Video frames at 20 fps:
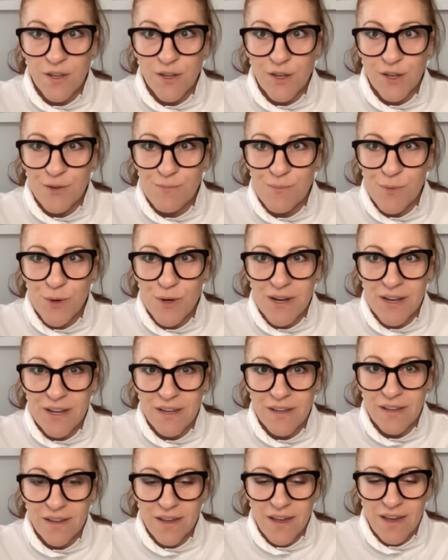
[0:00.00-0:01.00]
Good
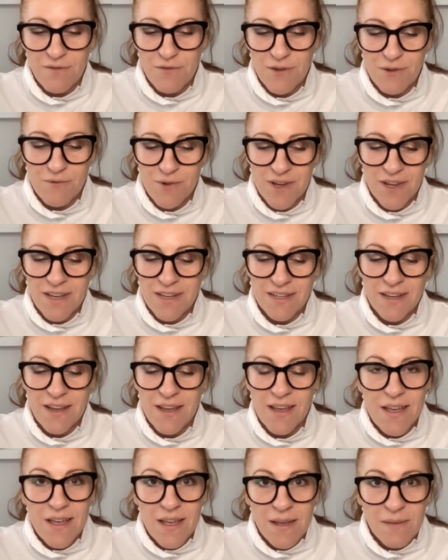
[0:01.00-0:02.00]
morning, everyone.
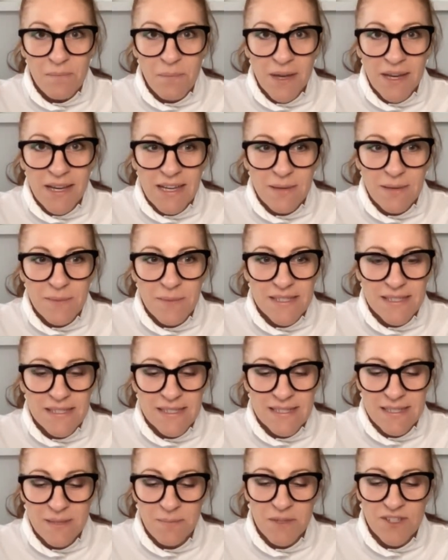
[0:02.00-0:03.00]
My name is
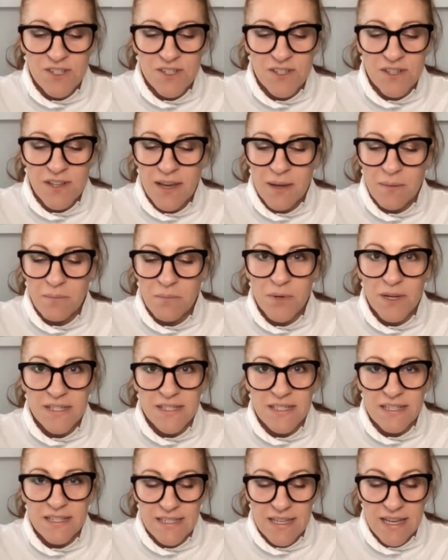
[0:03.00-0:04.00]
Lisa Mitchell. I'm
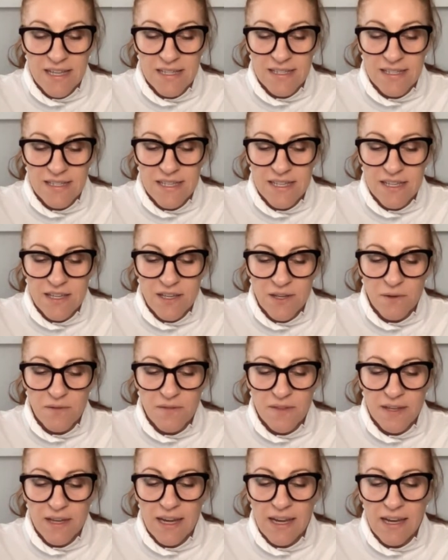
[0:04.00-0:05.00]
president and CEO
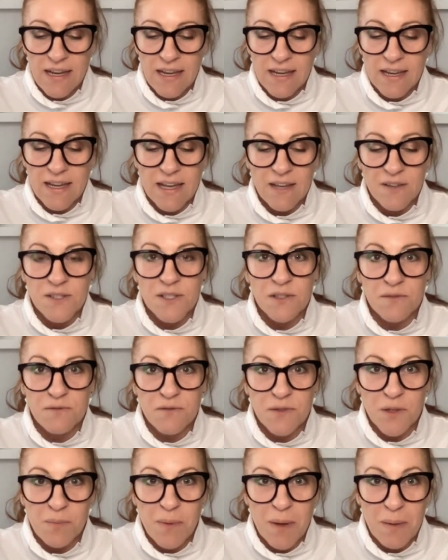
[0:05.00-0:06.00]
of the Canadian Council
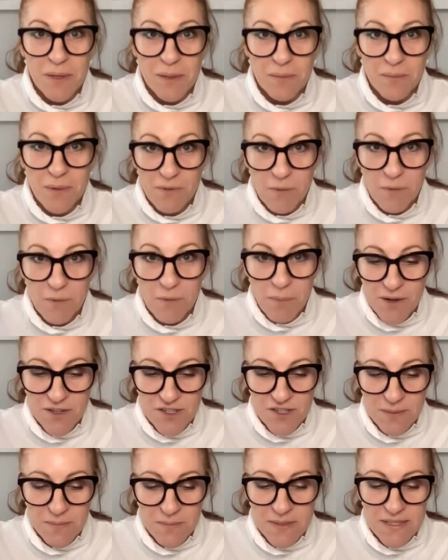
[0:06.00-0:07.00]
for Public Private
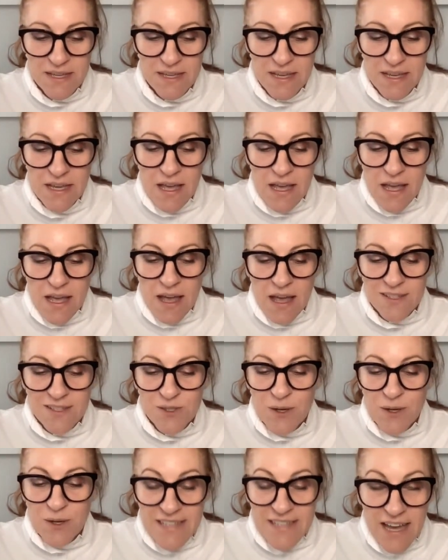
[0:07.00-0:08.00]
Partnerships.
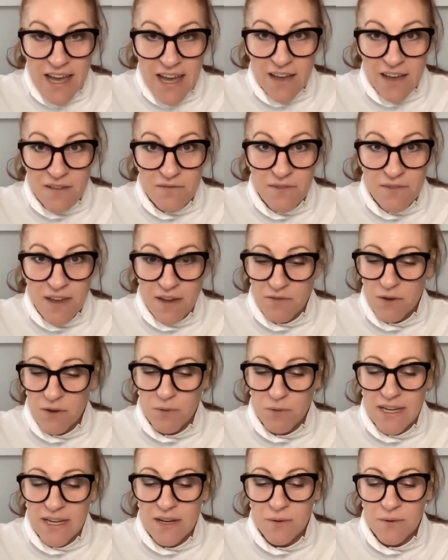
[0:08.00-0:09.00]
It's great to have
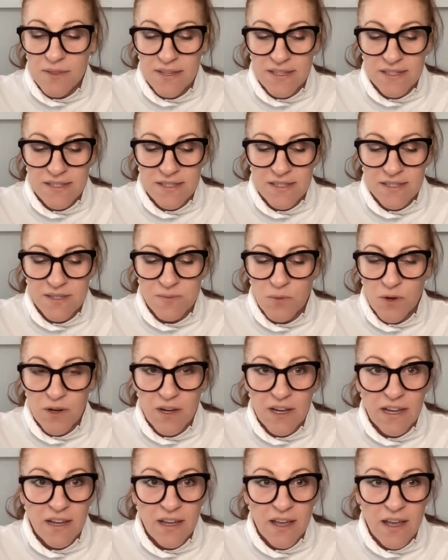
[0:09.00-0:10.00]
everyone here with us this
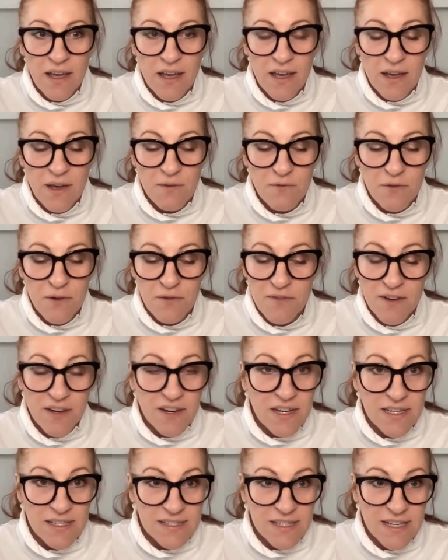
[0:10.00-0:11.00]
morning uh, for a very
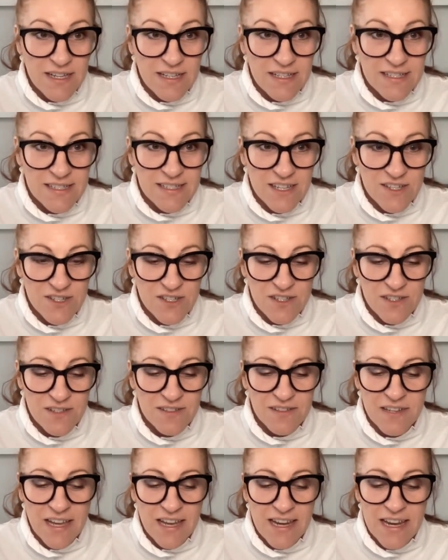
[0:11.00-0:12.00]
exciting discussion,
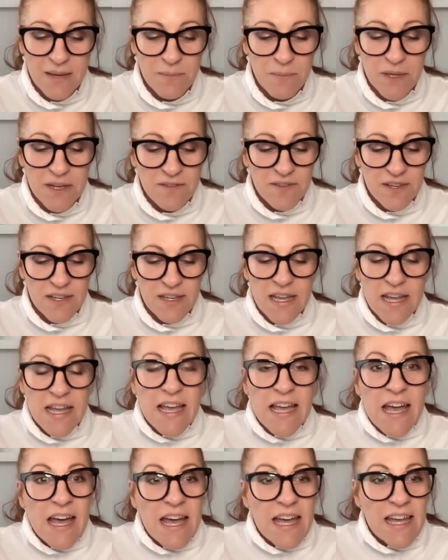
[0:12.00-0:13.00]
getting a bit of a,
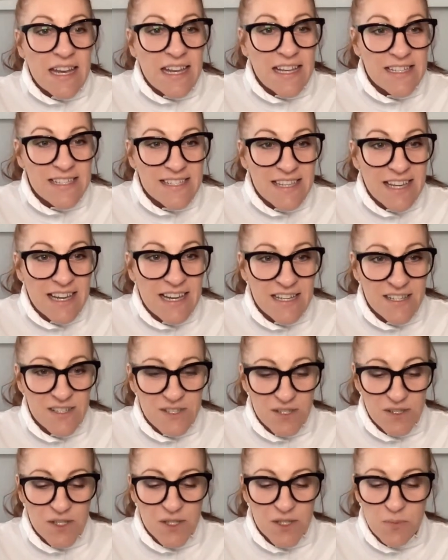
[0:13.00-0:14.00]
a insight
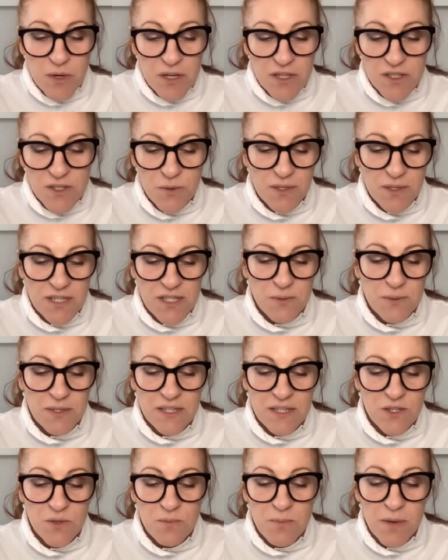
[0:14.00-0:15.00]
into spring
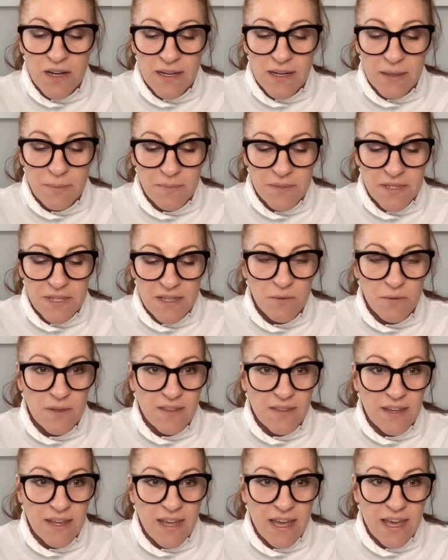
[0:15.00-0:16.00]
2022 market update with
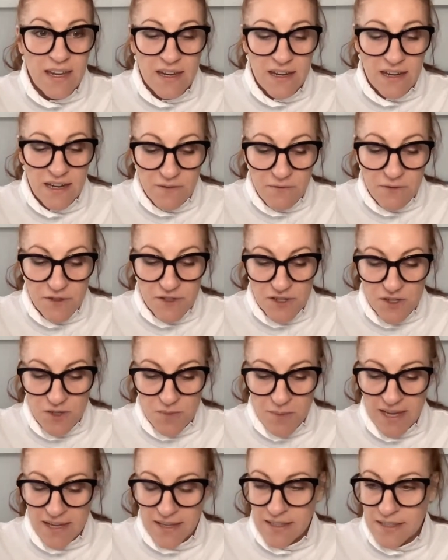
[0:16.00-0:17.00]
the Canada Infrastructure
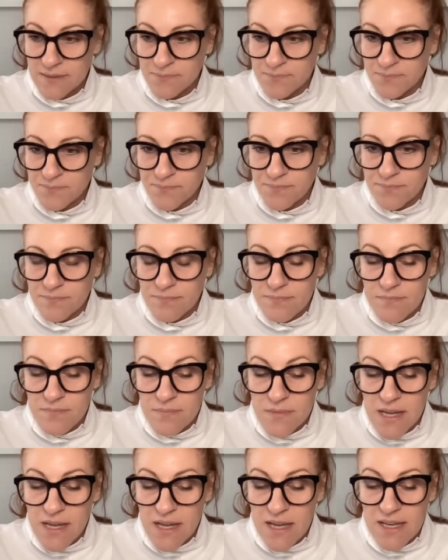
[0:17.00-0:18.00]
Bank.
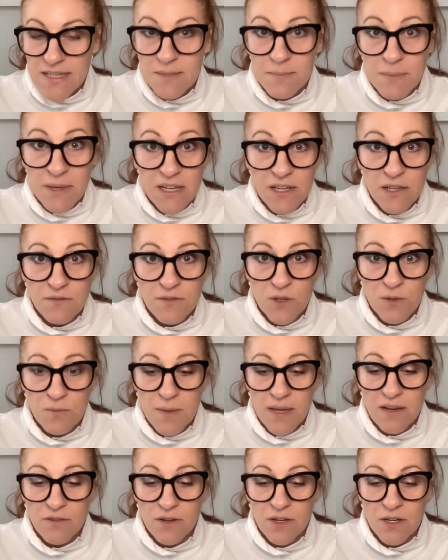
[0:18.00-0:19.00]
As many of you
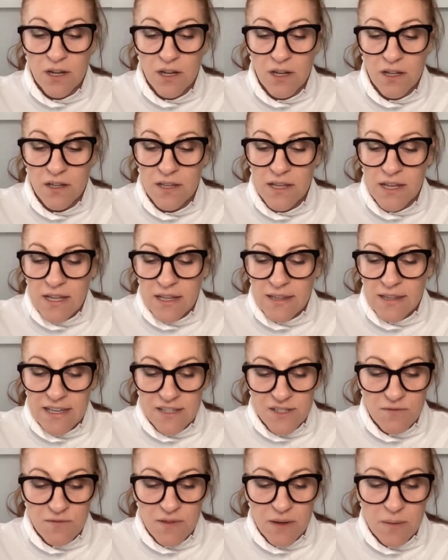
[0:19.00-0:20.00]
may recall,
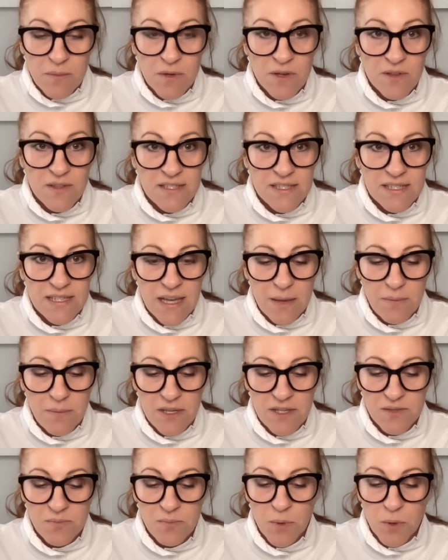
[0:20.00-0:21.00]
last November, the
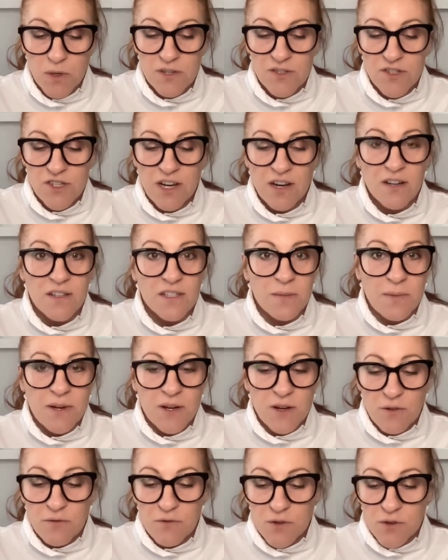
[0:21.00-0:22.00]
CIB's board chair,
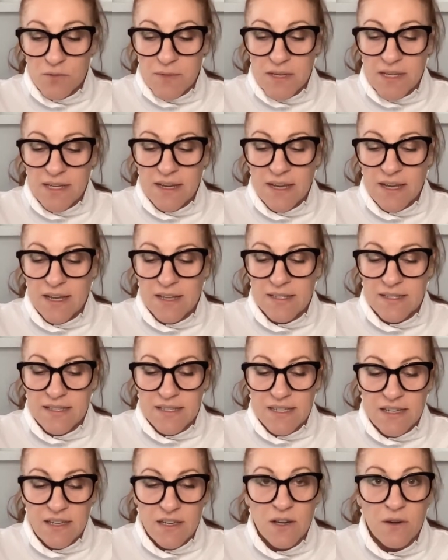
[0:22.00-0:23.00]
Tamara Vrooman, and
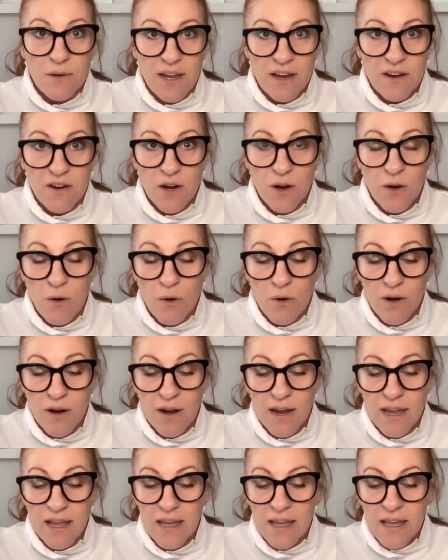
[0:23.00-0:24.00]
CEO Ehren
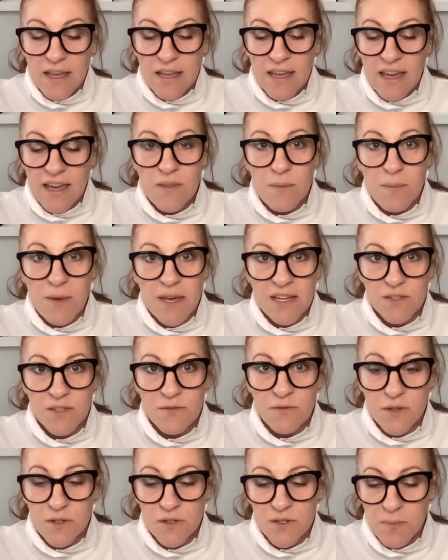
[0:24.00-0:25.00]
Cory gave the bank's
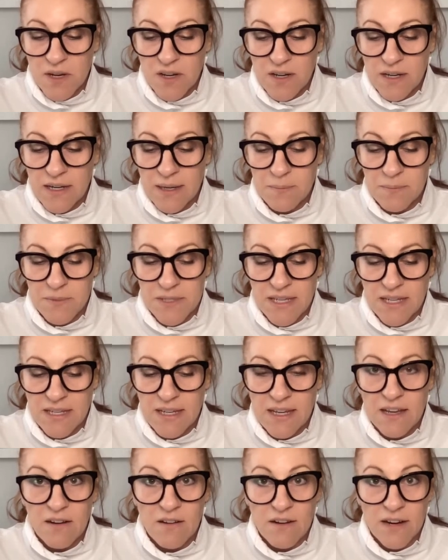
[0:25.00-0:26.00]
first market update
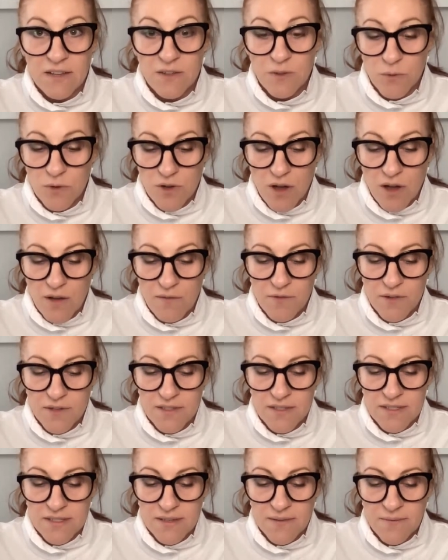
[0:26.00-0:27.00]
at our annual
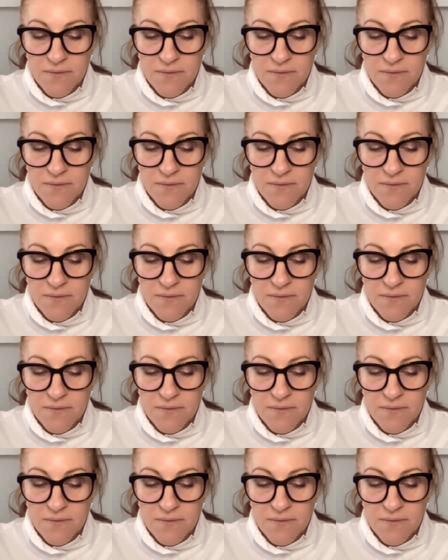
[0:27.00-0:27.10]
conference